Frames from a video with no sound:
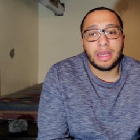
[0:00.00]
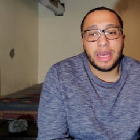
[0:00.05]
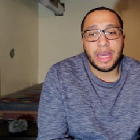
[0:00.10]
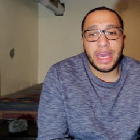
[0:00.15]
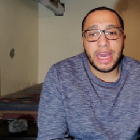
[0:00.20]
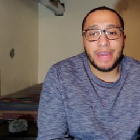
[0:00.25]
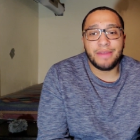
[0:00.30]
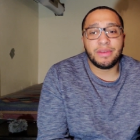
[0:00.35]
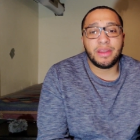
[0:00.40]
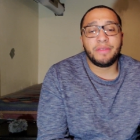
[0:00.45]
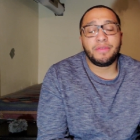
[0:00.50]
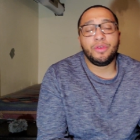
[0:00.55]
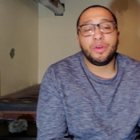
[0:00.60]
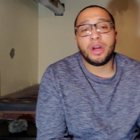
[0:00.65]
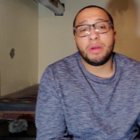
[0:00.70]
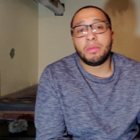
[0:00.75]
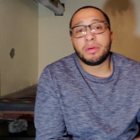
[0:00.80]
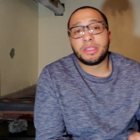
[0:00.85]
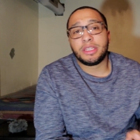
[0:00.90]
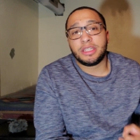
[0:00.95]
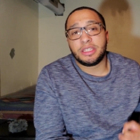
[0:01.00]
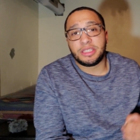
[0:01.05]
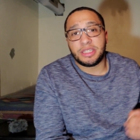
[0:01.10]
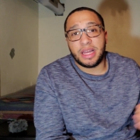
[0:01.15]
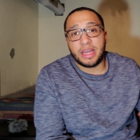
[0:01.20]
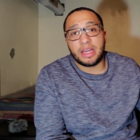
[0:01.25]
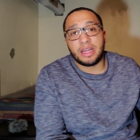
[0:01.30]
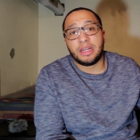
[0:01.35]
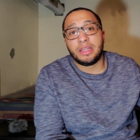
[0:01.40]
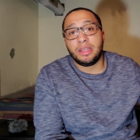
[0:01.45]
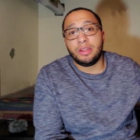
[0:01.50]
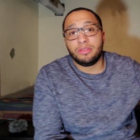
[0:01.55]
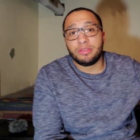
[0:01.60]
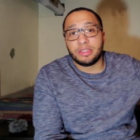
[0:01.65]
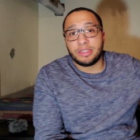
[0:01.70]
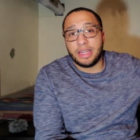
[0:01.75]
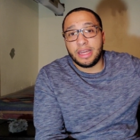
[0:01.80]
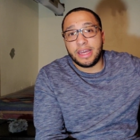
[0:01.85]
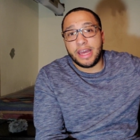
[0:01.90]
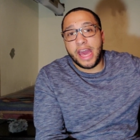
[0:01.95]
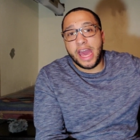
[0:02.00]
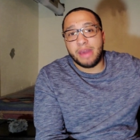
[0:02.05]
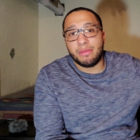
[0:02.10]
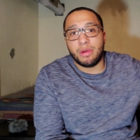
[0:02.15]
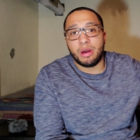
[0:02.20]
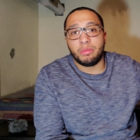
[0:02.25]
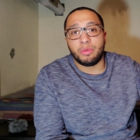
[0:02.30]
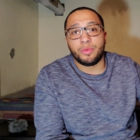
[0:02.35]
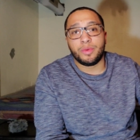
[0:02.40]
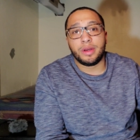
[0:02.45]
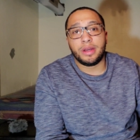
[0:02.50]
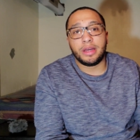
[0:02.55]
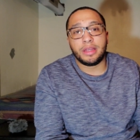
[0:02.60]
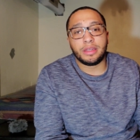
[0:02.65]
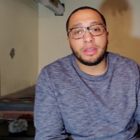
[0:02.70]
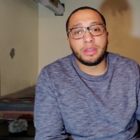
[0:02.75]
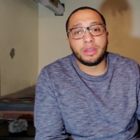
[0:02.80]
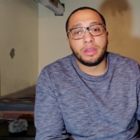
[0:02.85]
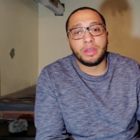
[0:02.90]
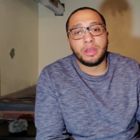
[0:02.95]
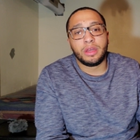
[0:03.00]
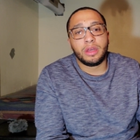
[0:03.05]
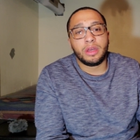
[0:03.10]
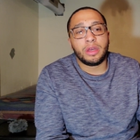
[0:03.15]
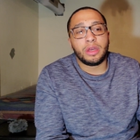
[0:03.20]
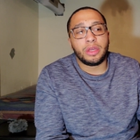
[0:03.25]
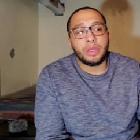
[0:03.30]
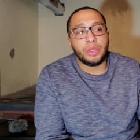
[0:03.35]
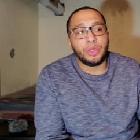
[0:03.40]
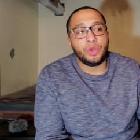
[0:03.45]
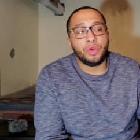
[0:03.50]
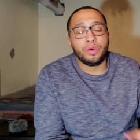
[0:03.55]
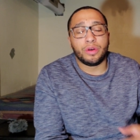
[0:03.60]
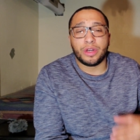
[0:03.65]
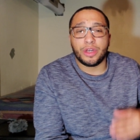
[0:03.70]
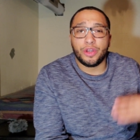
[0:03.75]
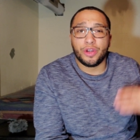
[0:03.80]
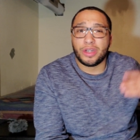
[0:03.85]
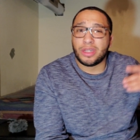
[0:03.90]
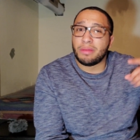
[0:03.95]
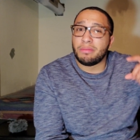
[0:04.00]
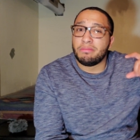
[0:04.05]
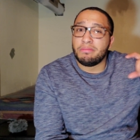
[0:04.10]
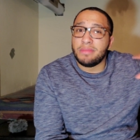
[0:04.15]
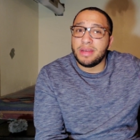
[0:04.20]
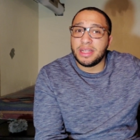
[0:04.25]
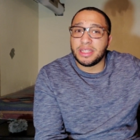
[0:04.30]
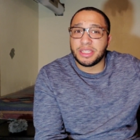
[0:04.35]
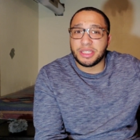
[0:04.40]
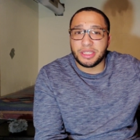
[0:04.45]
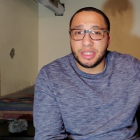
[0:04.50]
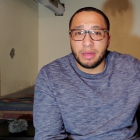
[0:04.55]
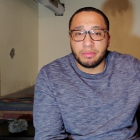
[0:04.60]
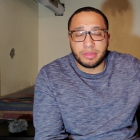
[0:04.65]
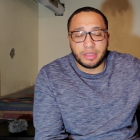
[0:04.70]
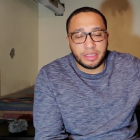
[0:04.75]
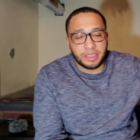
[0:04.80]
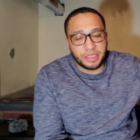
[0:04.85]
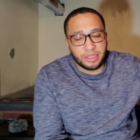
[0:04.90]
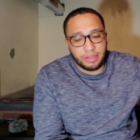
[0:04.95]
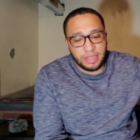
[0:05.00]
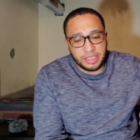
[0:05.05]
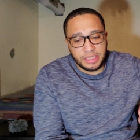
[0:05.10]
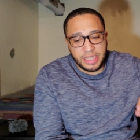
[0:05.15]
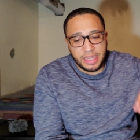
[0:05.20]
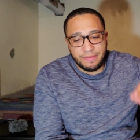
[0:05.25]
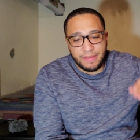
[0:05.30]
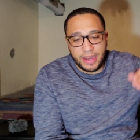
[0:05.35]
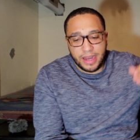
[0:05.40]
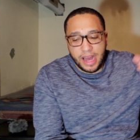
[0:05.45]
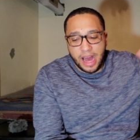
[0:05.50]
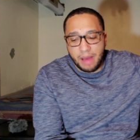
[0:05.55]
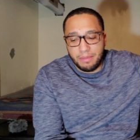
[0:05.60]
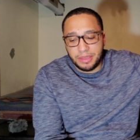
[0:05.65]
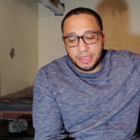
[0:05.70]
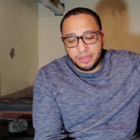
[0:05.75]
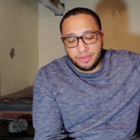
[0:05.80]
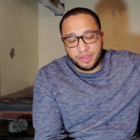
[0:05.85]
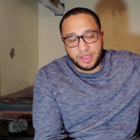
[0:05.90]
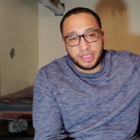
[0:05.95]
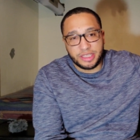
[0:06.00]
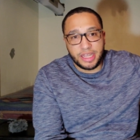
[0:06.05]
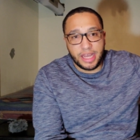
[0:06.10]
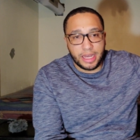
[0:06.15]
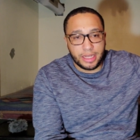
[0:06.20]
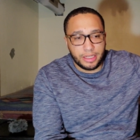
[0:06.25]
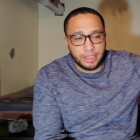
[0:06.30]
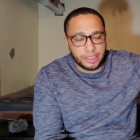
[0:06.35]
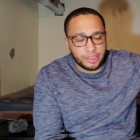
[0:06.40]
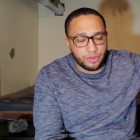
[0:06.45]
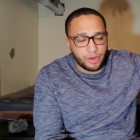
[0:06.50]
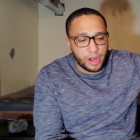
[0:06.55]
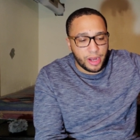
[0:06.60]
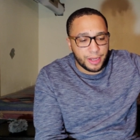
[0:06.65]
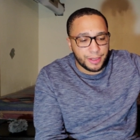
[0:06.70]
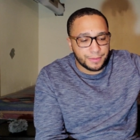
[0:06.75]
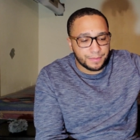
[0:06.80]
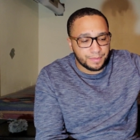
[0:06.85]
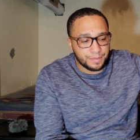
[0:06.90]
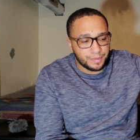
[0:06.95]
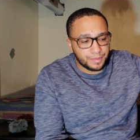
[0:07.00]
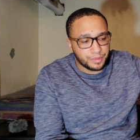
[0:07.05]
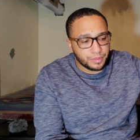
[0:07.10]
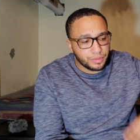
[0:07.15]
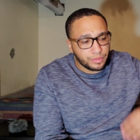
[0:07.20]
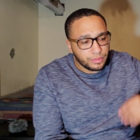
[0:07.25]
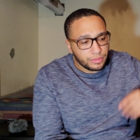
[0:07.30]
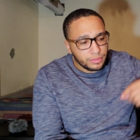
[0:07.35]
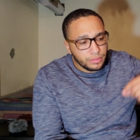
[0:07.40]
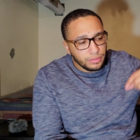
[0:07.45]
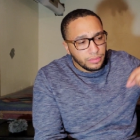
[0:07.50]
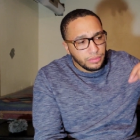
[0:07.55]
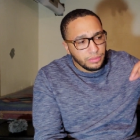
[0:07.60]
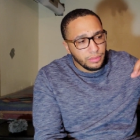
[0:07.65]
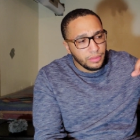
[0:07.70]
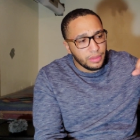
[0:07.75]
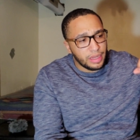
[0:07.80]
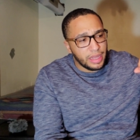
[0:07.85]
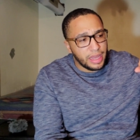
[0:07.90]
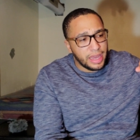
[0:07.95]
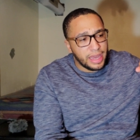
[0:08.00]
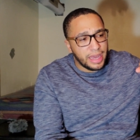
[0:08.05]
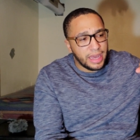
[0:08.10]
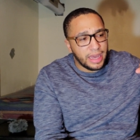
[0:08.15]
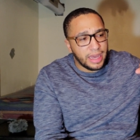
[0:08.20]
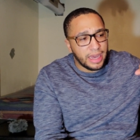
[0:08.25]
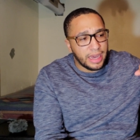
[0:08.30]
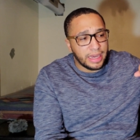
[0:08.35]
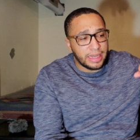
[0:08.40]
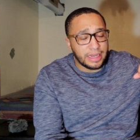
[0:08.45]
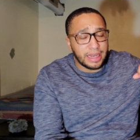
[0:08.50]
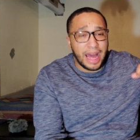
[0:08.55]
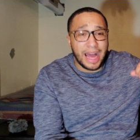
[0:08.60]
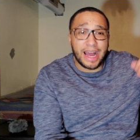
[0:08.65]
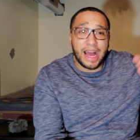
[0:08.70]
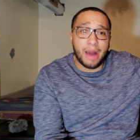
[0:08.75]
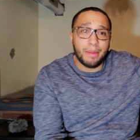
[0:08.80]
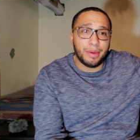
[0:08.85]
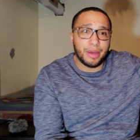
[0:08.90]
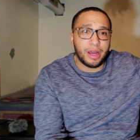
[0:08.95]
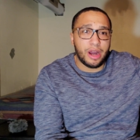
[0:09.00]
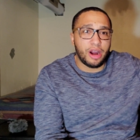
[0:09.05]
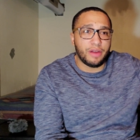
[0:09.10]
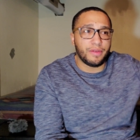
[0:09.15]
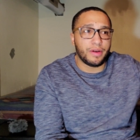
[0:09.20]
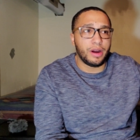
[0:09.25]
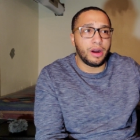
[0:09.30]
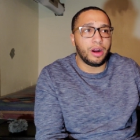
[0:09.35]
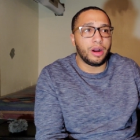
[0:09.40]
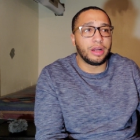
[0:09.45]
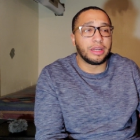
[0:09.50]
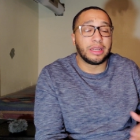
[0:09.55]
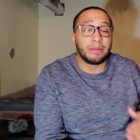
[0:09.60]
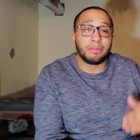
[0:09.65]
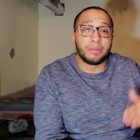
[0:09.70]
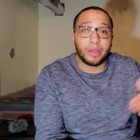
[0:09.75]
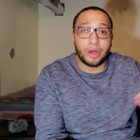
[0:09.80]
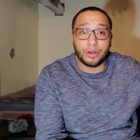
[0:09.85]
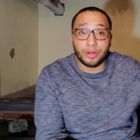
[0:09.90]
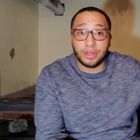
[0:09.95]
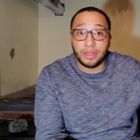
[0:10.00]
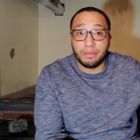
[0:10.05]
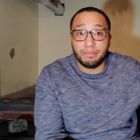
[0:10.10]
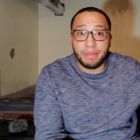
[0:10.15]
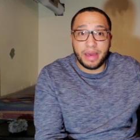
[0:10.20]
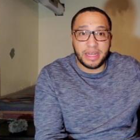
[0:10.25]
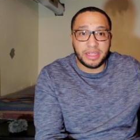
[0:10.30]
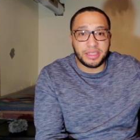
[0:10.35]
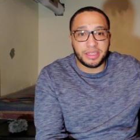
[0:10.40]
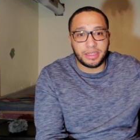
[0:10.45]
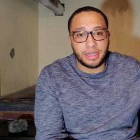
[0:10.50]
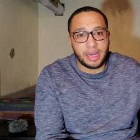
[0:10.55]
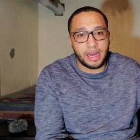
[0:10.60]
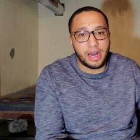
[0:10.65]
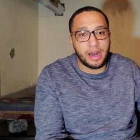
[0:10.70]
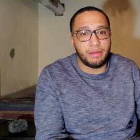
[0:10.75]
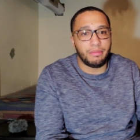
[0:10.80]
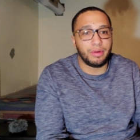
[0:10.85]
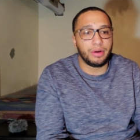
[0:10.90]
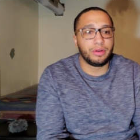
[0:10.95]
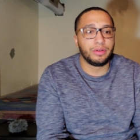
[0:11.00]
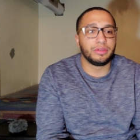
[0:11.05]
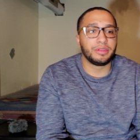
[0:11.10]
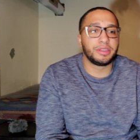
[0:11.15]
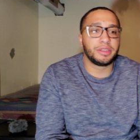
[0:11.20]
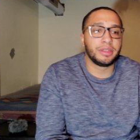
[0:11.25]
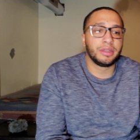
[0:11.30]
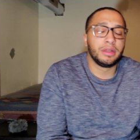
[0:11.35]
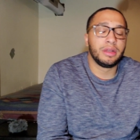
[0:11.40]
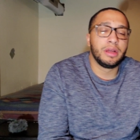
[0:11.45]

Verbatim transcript: even if you come up to the same conclusion they came up with, you you're gonna miss something. So let's say if I copy someone's deck list, right? And I copy a card for card, and I'm learning the basic combos.